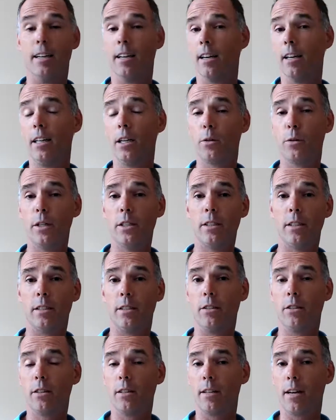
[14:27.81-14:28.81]
Any question
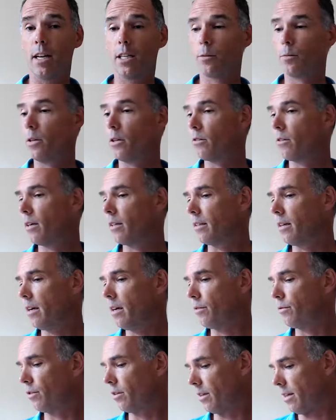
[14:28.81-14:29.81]
you can ask me right now
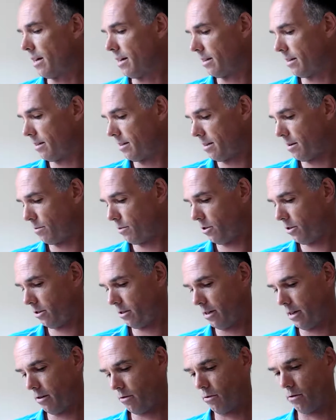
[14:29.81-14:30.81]
if you like. I'm
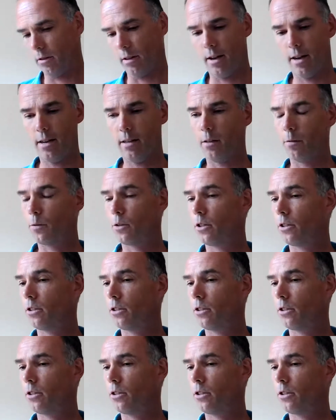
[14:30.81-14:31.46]
just here online. I